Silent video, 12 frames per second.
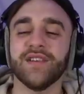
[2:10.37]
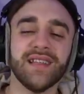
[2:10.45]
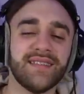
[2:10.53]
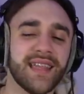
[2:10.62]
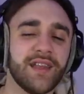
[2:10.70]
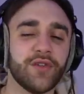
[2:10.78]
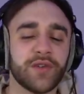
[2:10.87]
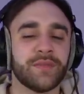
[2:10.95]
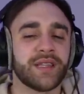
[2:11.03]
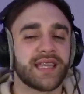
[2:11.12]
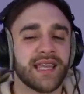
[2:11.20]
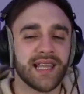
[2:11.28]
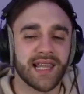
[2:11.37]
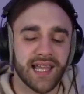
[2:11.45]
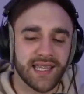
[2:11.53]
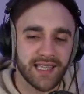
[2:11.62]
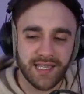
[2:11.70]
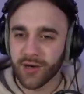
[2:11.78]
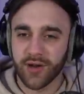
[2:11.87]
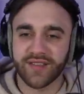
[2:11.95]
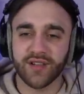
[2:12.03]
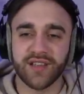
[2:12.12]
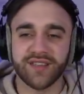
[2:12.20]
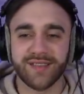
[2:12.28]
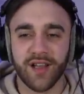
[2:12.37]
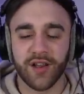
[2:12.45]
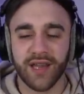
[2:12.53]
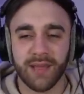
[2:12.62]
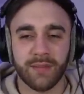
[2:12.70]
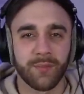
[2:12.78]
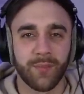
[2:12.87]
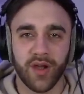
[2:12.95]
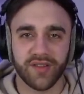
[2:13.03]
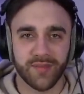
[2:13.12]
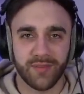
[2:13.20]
he gonna say another Madrid legend? Or is he gonna start naming Barca